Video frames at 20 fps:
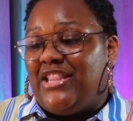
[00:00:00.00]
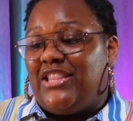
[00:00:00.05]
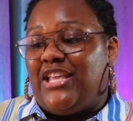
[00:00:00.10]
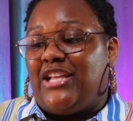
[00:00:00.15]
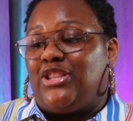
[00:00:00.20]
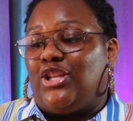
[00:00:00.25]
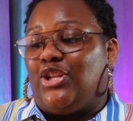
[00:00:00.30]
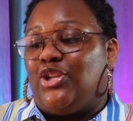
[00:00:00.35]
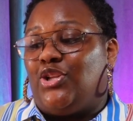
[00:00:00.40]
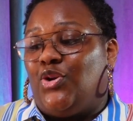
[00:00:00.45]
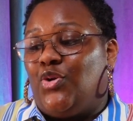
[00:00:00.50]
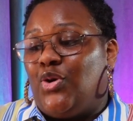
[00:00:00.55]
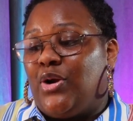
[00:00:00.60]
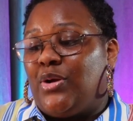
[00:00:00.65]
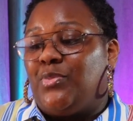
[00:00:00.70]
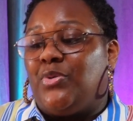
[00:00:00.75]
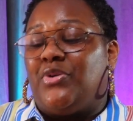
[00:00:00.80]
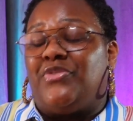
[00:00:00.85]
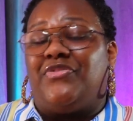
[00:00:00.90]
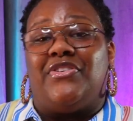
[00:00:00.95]
that the
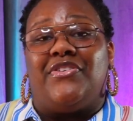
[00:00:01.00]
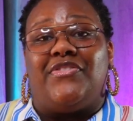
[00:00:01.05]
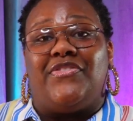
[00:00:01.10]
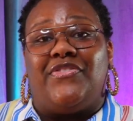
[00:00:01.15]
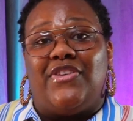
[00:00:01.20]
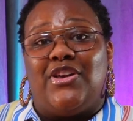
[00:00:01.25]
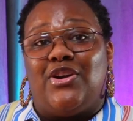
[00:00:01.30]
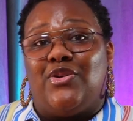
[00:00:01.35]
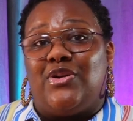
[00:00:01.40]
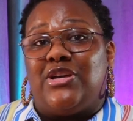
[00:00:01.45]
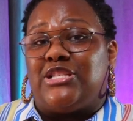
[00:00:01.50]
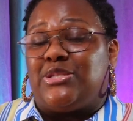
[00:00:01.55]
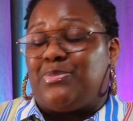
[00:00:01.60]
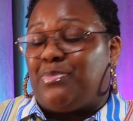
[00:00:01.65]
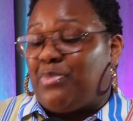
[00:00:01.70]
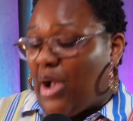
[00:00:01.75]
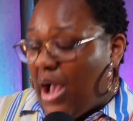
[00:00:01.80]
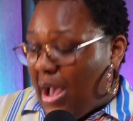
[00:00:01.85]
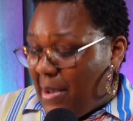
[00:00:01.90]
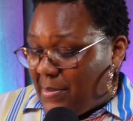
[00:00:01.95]
Lord will fulfill his
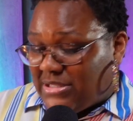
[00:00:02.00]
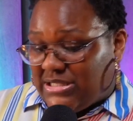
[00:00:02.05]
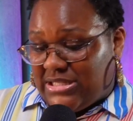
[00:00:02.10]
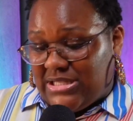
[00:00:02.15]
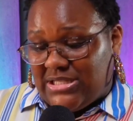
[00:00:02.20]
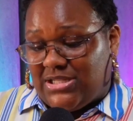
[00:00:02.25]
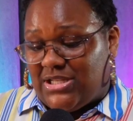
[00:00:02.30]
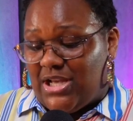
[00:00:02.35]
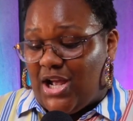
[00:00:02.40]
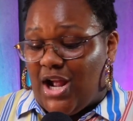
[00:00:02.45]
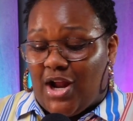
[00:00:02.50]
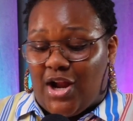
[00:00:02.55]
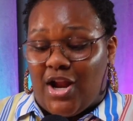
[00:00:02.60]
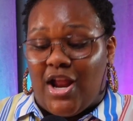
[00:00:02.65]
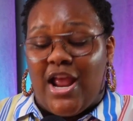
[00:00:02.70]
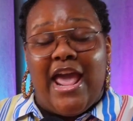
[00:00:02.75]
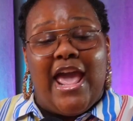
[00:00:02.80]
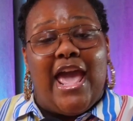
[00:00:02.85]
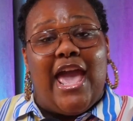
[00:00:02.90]
promises to her.